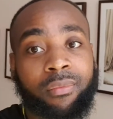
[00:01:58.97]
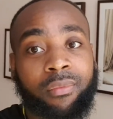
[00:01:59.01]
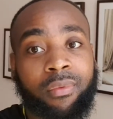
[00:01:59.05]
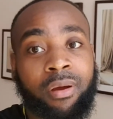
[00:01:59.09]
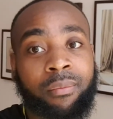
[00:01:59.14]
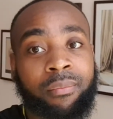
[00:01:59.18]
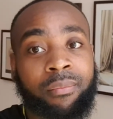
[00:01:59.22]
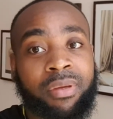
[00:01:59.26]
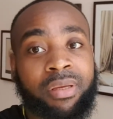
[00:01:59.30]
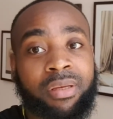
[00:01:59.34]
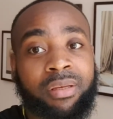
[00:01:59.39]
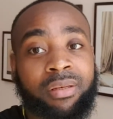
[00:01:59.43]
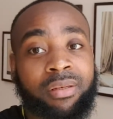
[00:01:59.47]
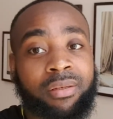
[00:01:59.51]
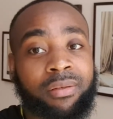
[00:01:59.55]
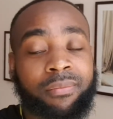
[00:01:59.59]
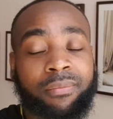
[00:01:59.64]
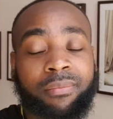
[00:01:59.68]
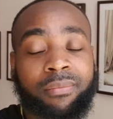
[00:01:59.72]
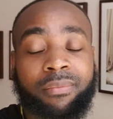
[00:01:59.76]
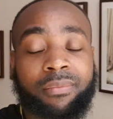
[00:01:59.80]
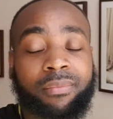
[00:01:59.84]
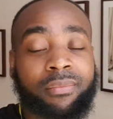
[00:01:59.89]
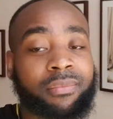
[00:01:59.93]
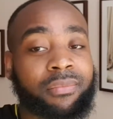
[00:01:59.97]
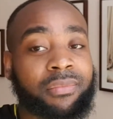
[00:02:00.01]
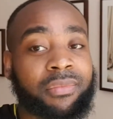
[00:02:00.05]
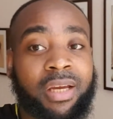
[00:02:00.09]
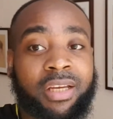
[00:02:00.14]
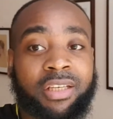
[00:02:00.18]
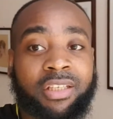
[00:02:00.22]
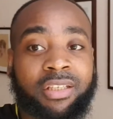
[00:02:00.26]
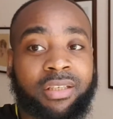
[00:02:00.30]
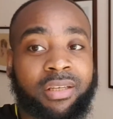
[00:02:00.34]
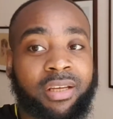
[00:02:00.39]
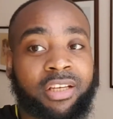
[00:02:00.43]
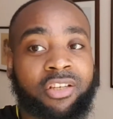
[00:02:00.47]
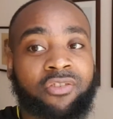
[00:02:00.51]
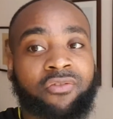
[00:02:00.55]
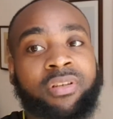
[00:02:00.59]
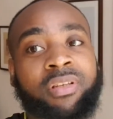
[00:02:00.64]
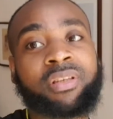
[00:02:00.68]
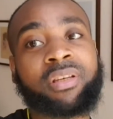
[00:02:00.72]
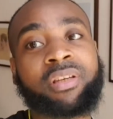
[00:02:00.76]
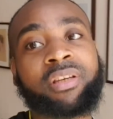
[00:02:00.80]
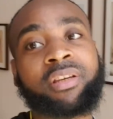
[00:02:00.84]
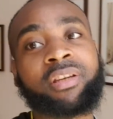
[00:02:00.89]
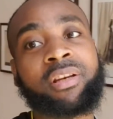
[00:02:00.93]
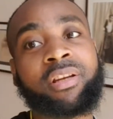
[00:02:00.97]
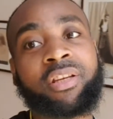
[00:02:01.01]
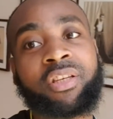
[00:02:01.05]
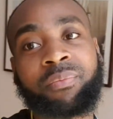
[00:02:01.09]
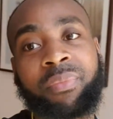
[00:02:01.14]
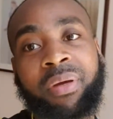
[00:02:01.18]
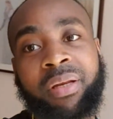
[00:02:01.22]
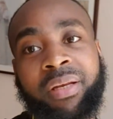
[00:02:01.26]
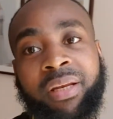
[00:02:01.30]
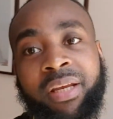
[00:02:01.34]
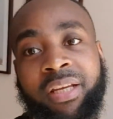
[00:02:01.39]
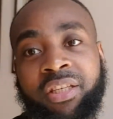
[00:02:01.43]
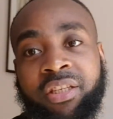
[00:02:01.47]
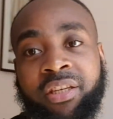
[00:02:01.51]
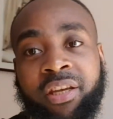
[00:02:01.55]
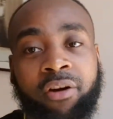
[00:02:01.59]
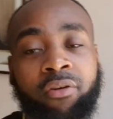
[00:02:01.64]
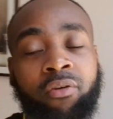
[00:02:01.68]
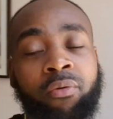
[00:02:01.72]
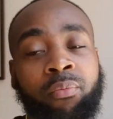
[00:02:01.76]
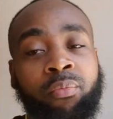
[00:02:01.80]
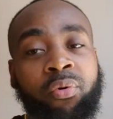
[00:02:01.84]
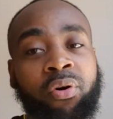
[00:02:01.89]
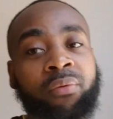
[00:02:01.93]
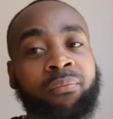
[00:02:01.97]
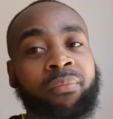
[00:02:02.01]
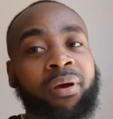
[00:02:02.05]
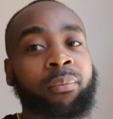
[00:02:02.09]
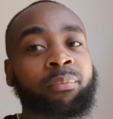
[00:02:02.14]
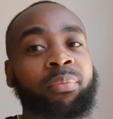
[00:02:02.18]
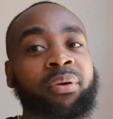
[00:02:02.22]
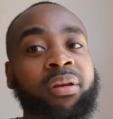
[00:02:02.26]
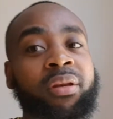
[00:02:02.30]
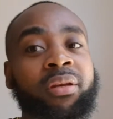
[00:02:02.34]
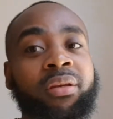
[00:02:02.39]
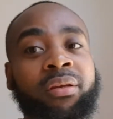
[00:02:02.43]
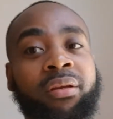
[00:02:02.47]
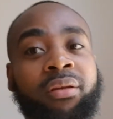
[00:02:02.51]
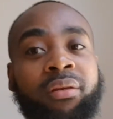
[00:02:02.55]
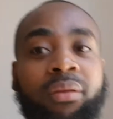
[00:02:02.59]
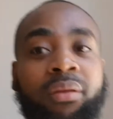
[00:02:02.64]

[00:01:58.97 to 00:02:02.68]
I mean, that's that's ridiculous, man. That's terrible in my opinion.